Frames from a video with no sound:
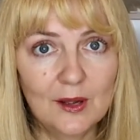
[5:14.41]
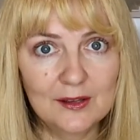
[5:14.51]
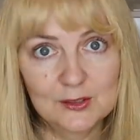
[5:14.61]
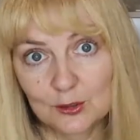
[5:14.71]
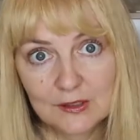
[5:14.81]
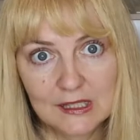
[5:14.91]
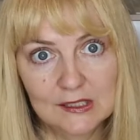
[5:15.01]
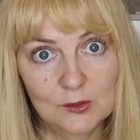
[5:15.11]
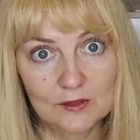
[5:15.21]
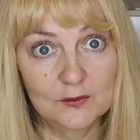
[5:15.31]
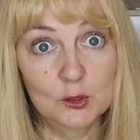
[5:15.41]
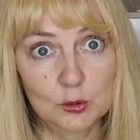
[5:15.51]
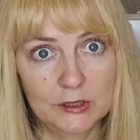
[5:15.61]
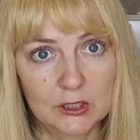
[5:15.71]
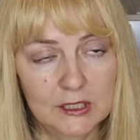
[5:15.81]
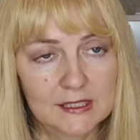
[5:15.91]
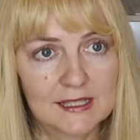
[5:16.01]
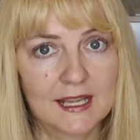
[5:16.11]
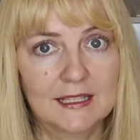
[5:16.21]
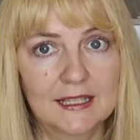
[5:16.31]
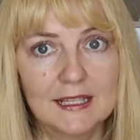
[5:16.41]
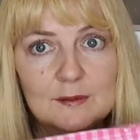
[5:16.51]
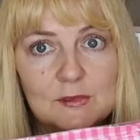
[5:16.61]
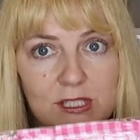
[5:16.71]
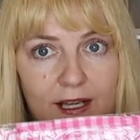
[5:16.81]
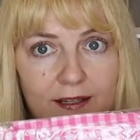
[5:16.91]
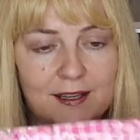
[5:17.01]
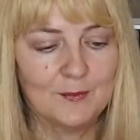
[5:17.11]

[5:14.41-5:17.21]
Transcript: know how certain things sort of trigger us, and gingham check,